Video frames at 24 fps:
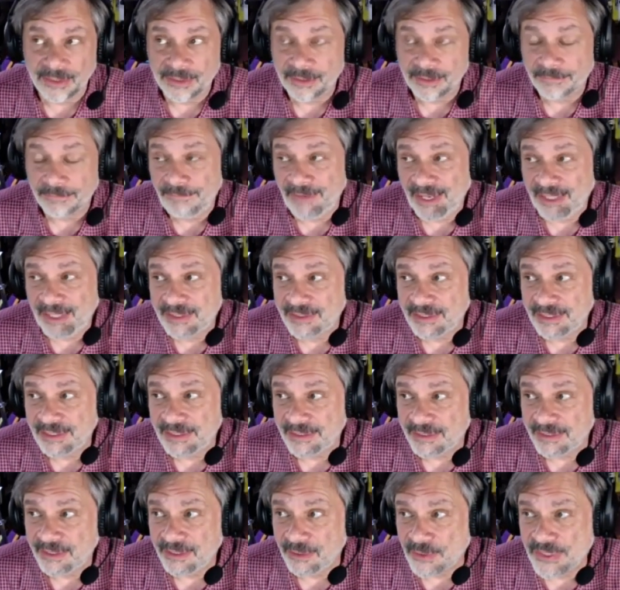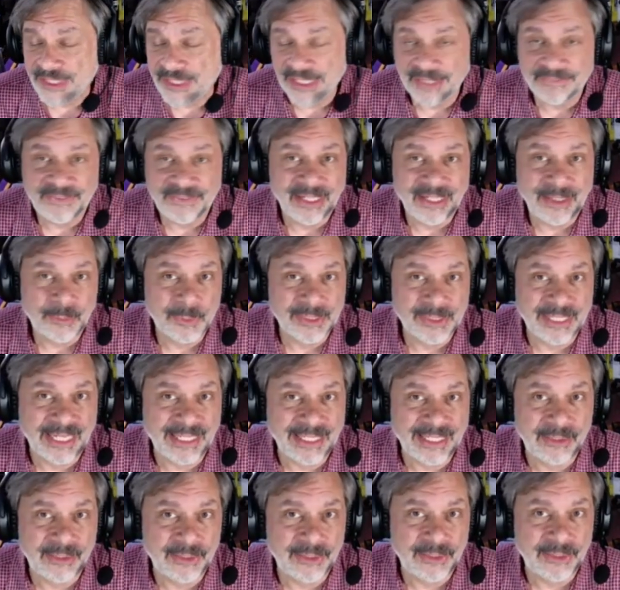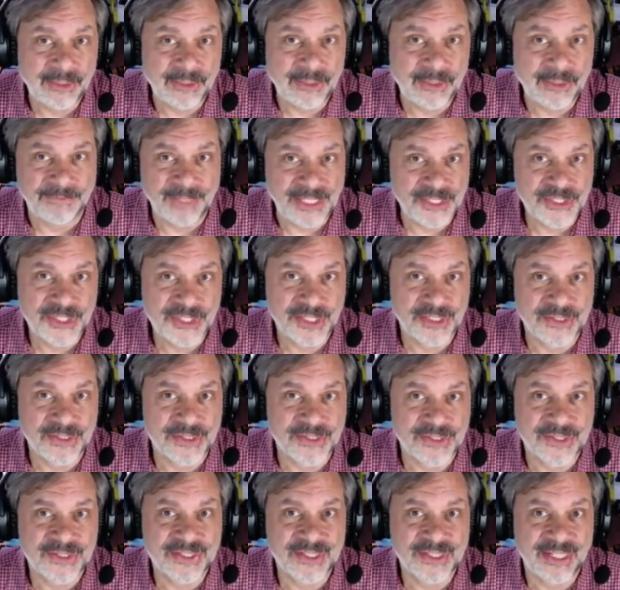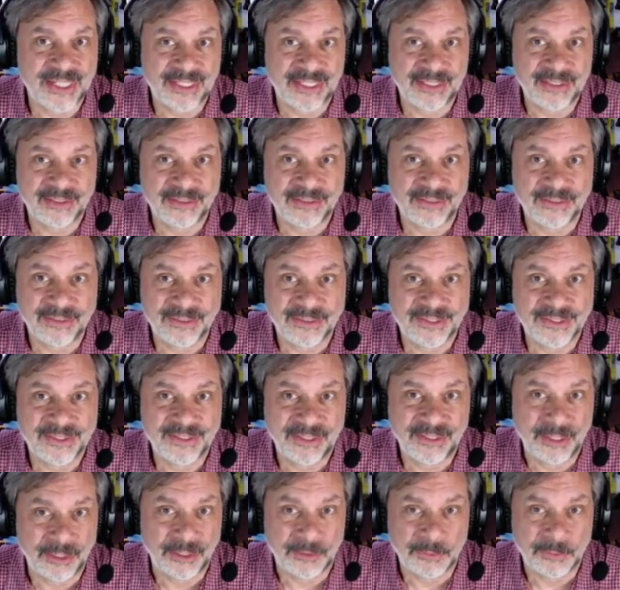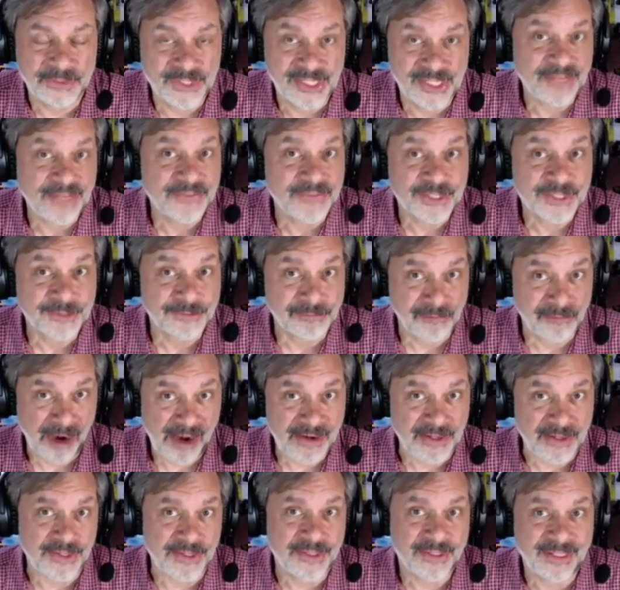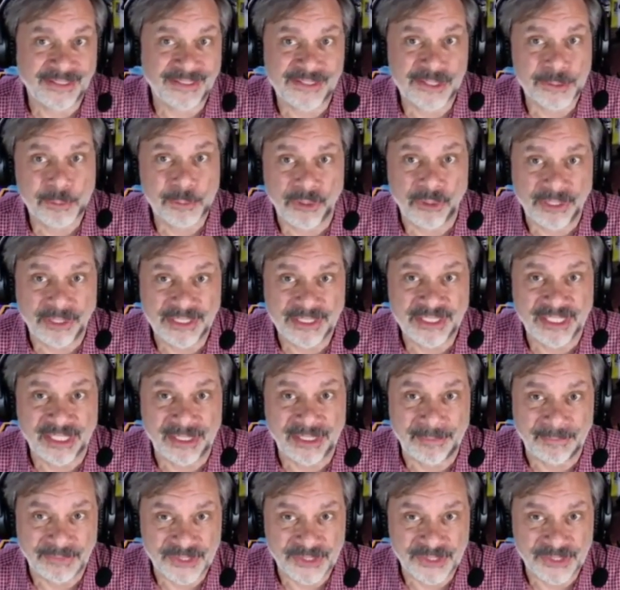the fact that Steve and I will hang out at conventions, and Steve is a friend at this point in time.